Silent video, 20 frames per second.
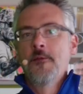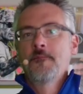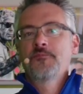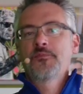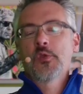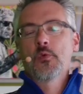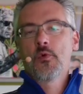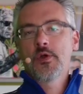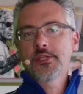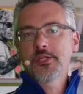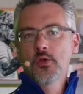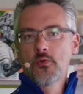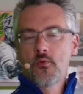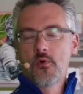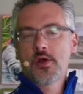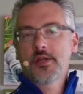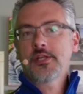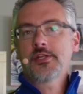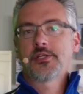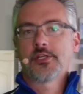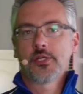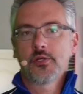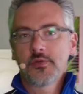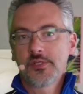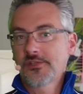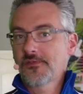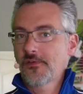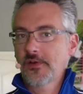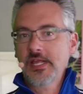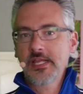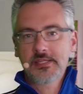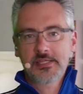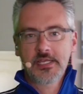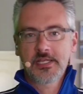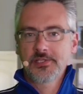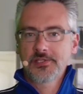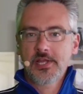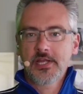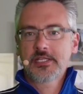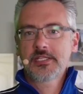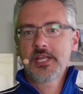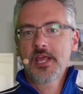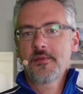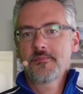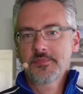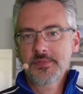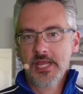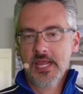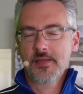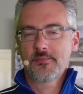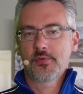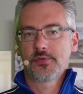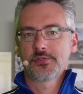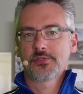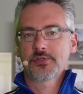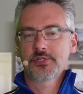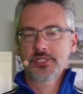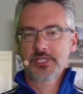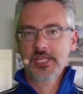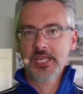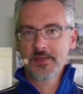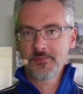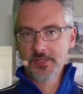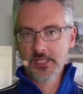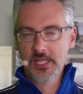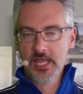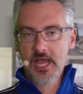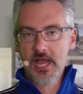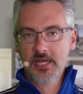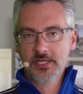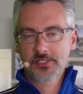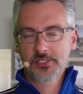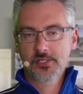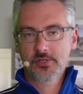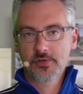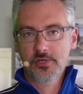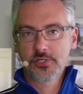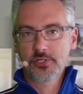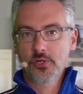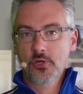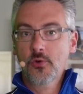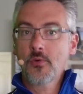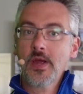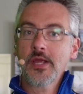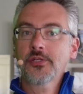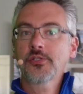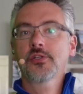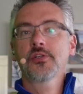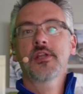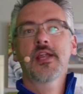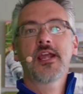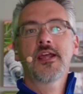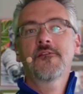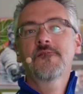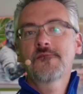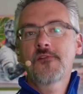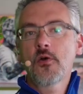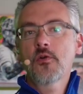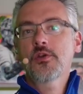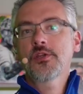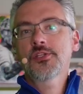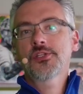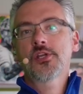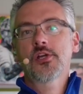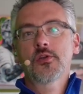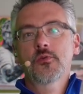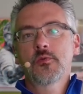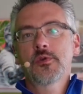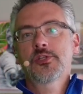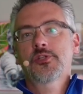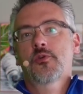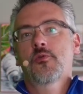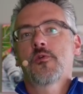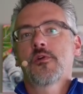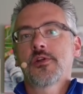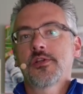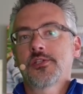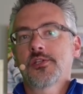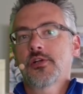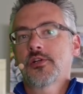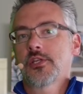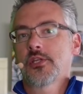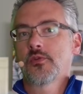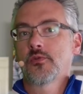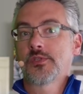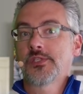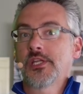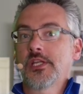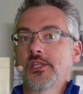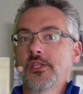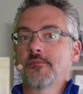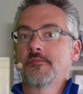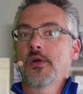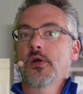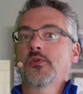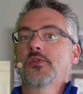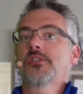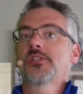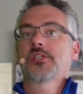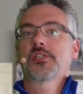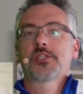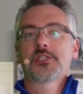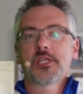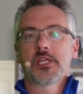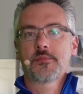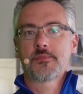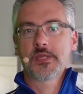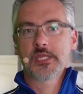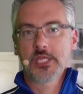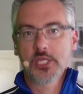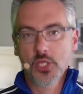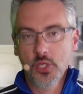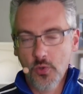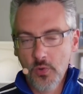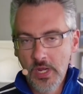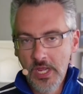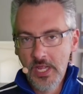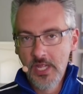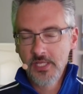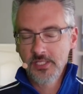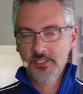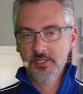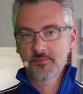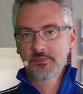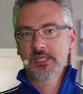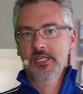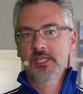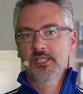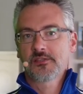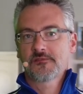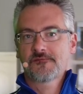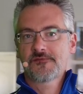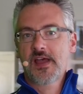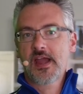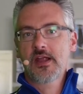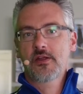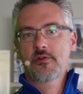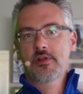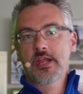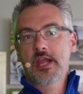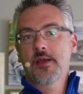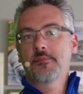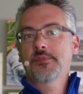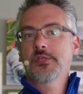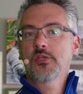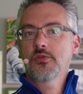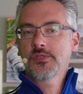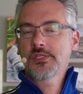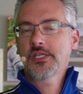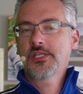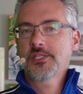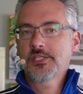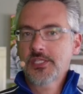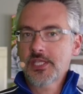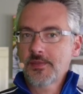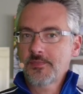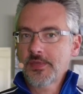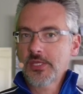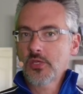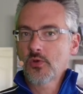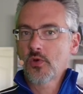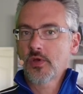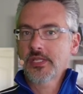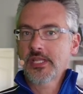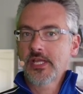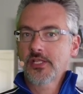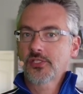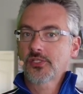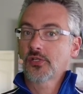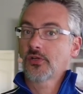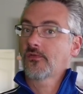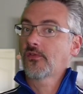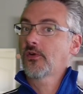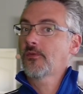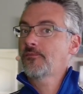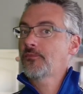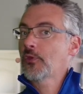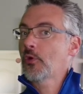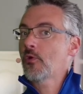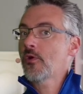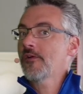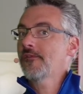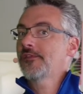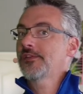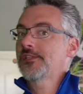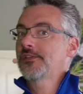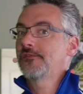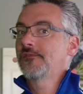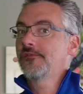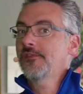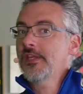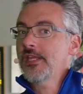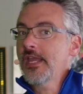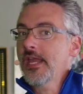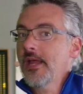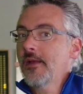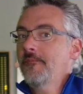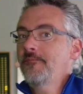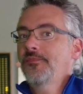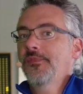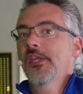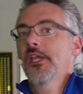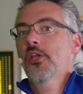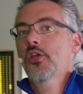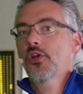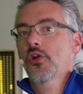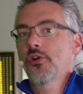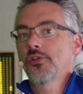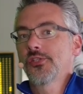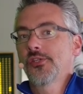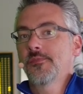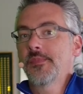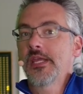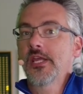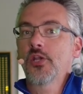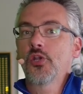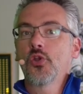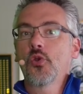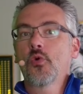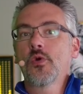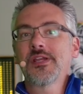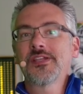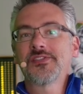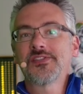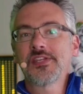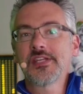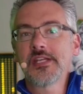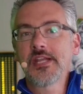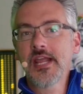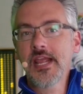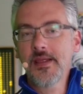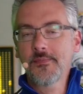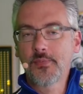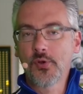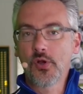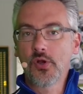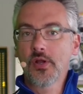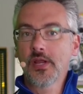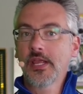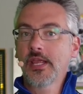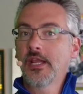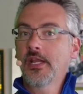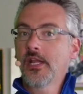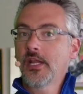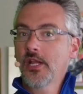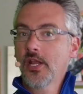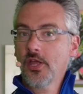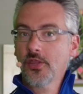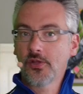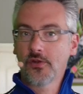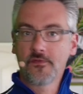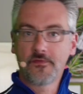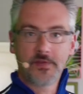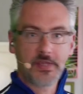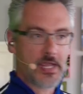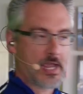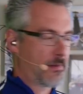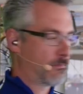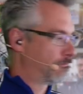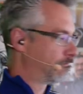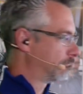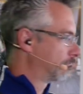What you'll want to do is forget things like temp tables or schema locks that are in your question and focus on which queries are using the most CPU. Something is firing up using CPU on that server, or if it's a VM, it could also be a noisy neighbor in another VM.